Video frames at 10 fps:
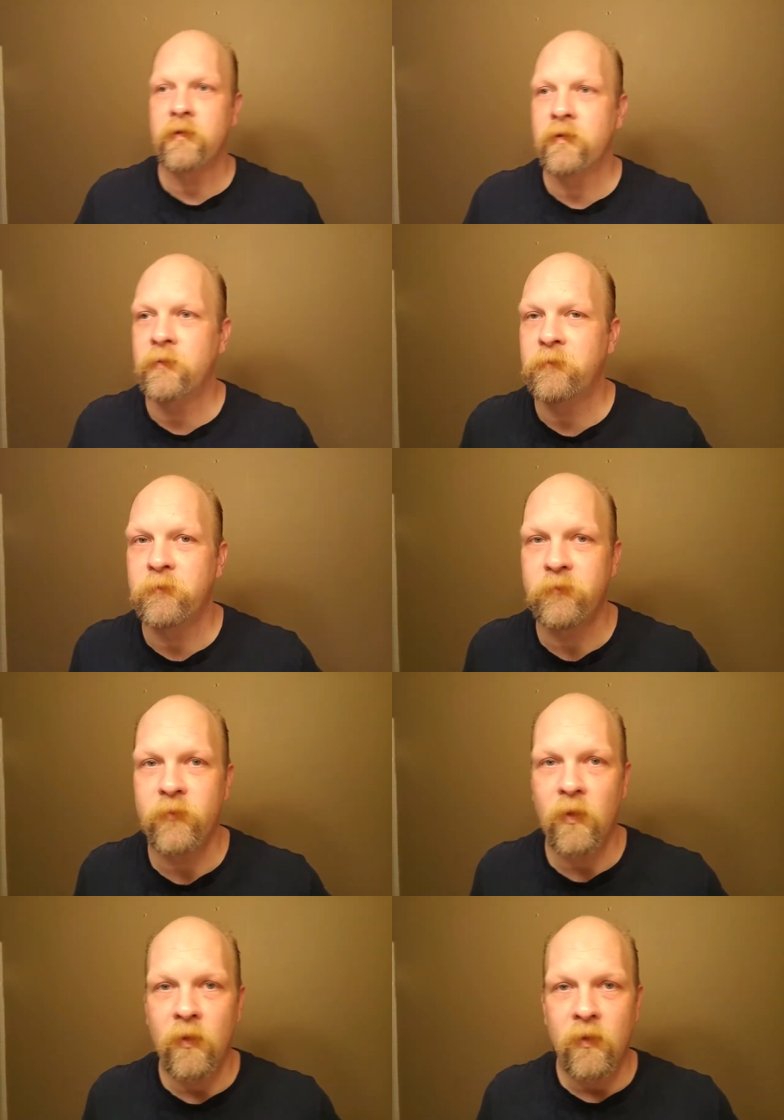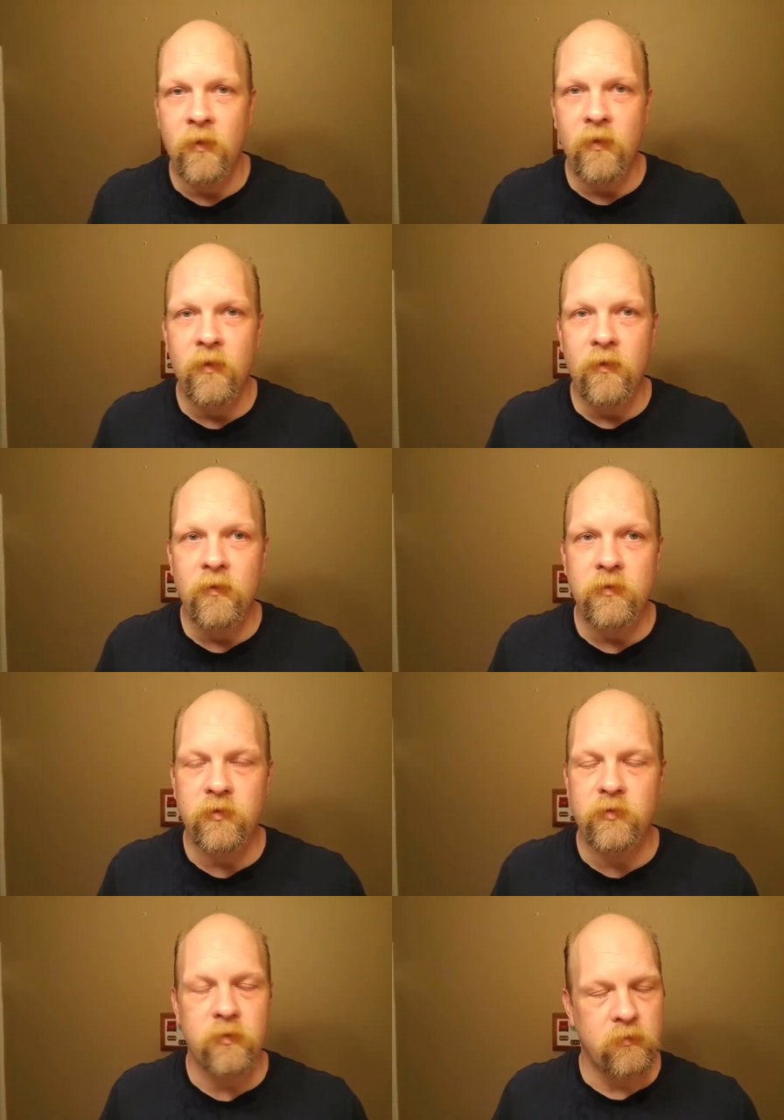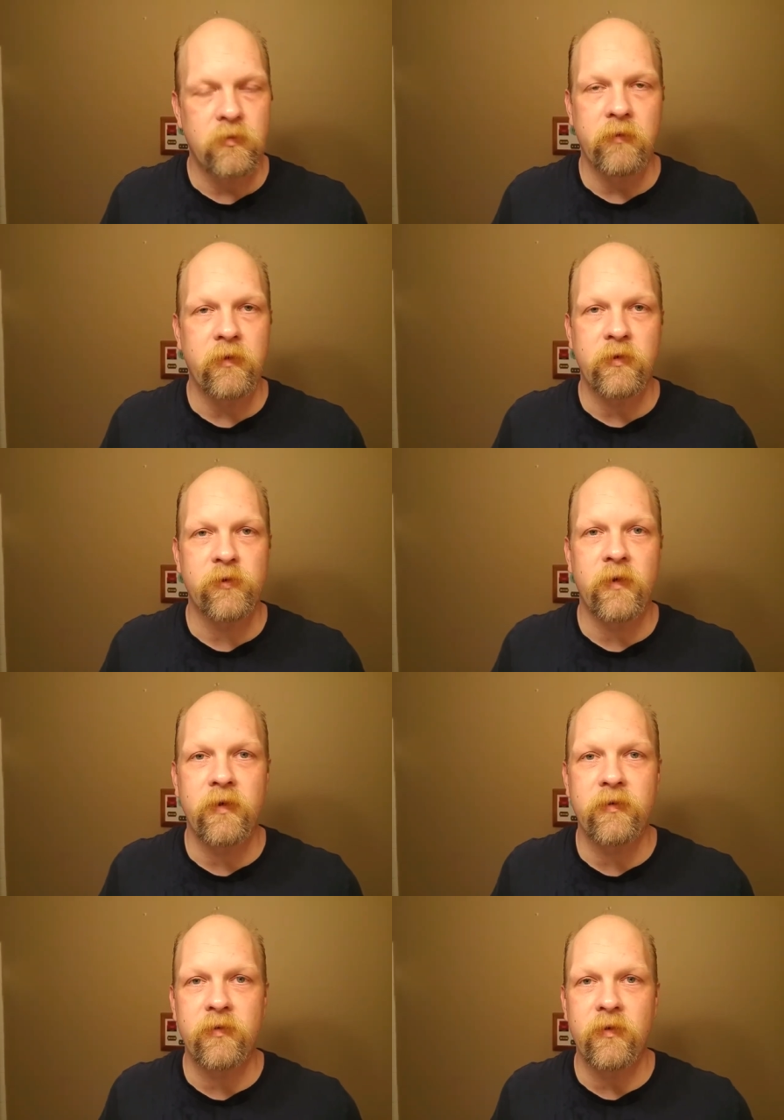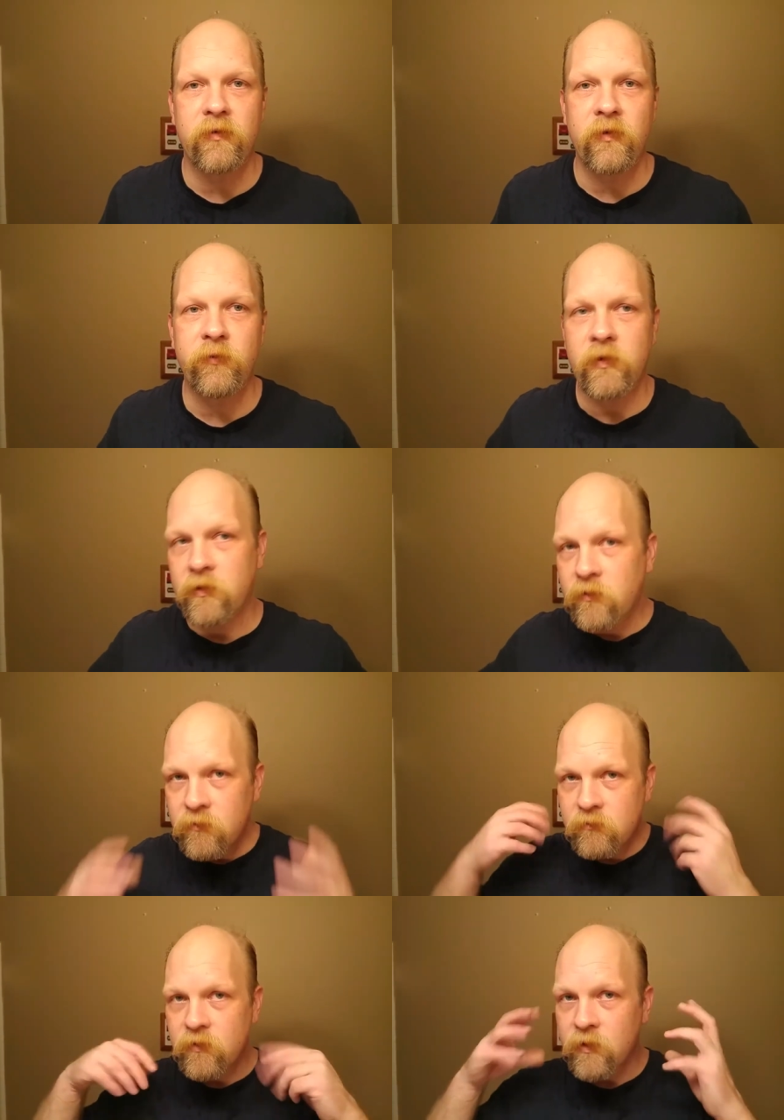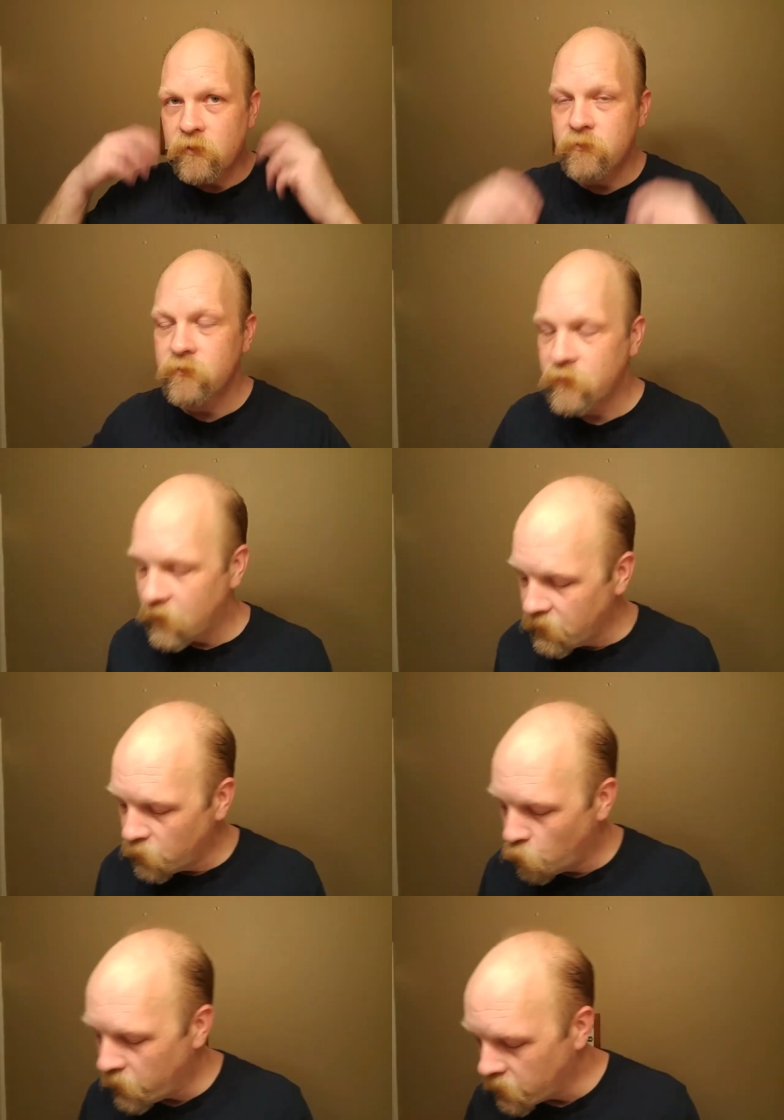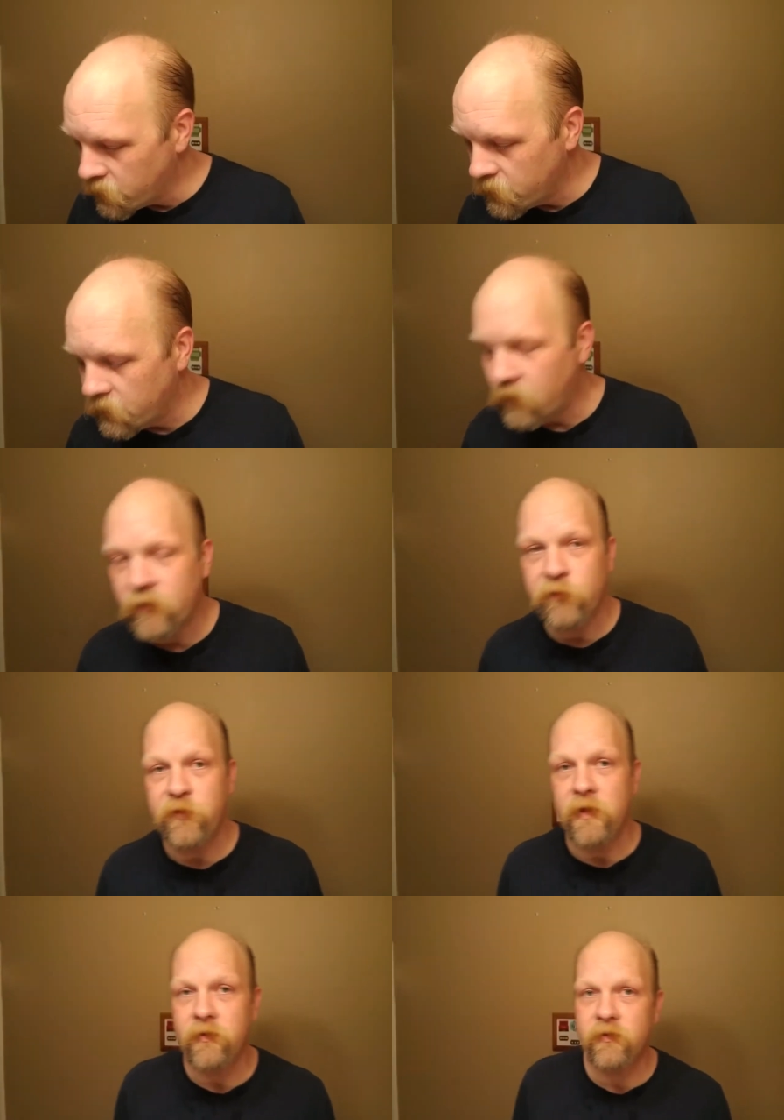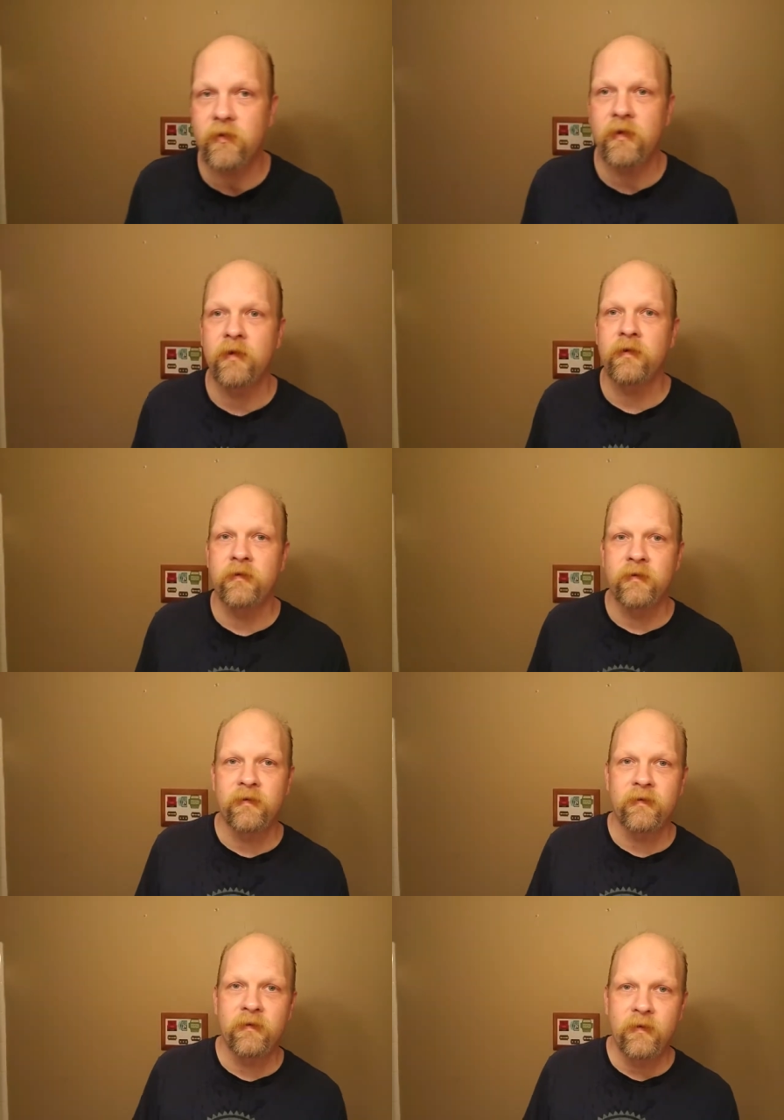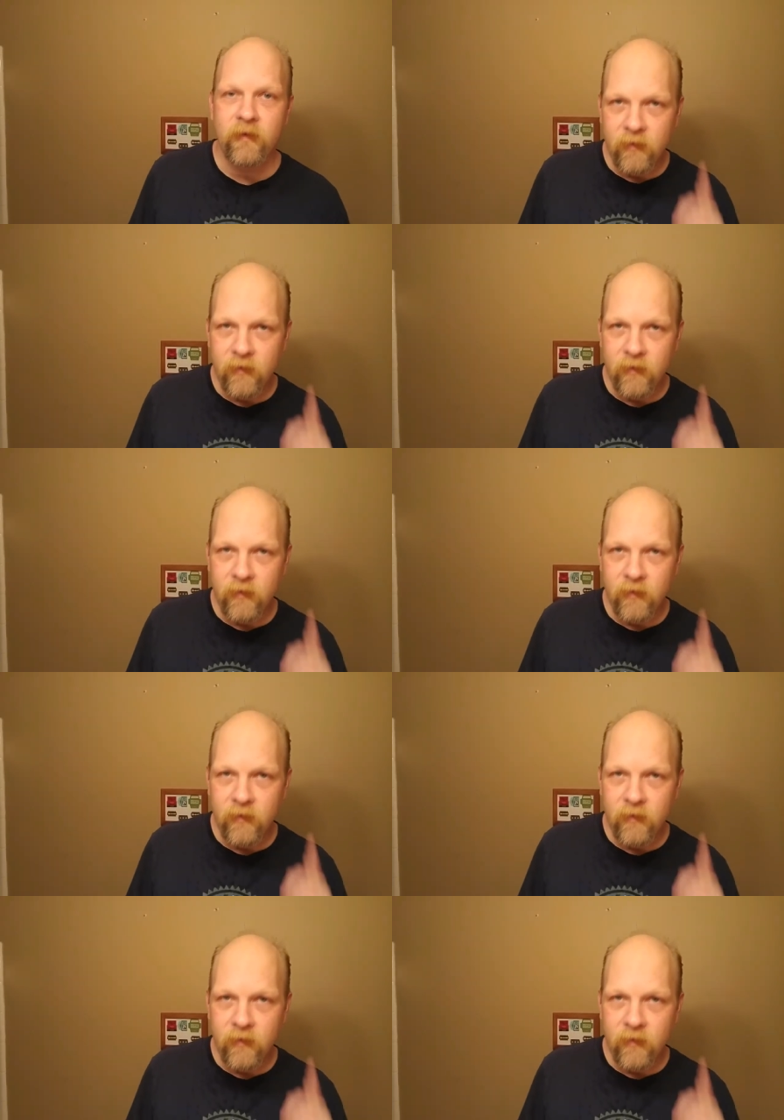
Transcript: Um, just give it a try, see see if you can you know get a little wetter on the face and. Uh,